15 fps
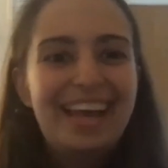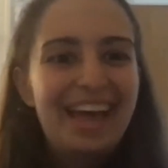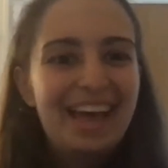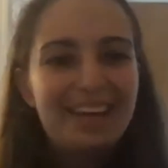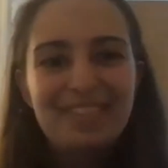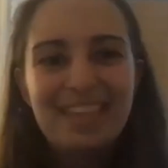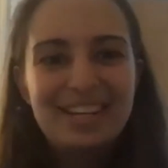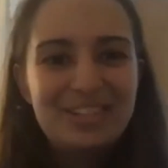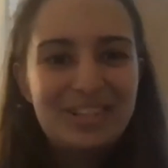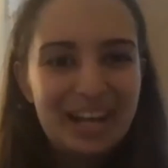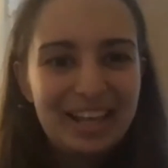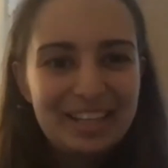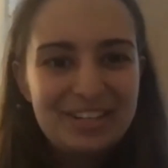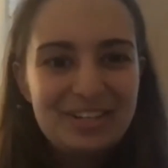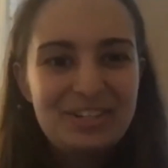have they
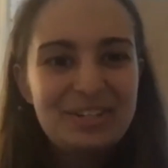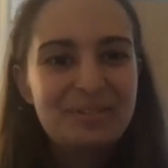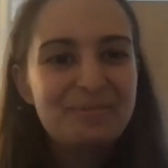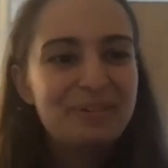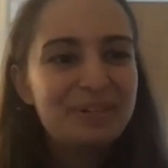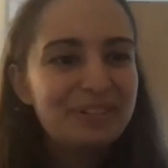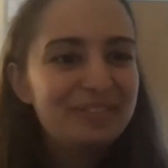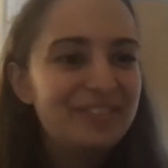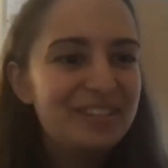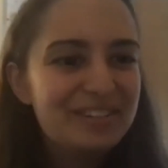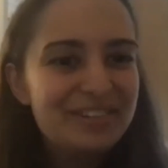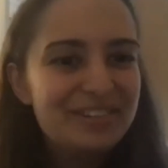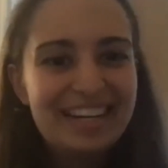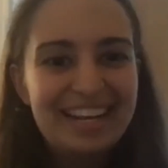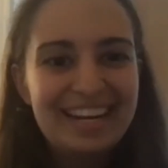challenged your
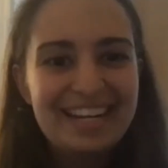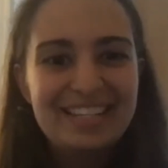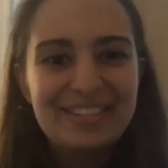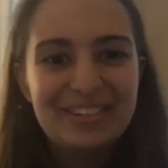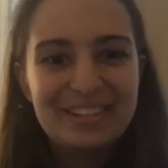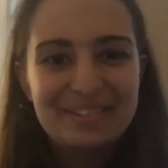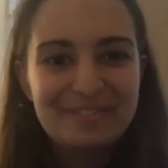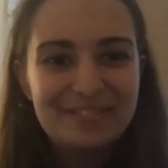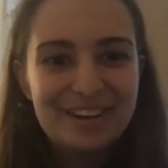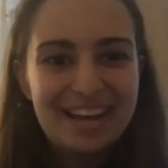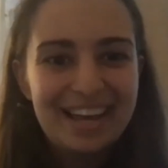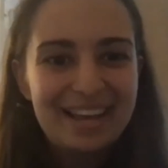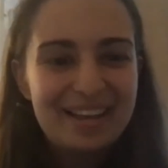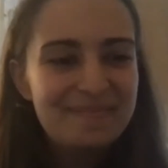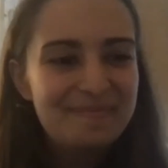worldview in any sort of
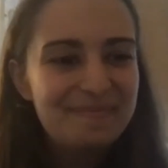way?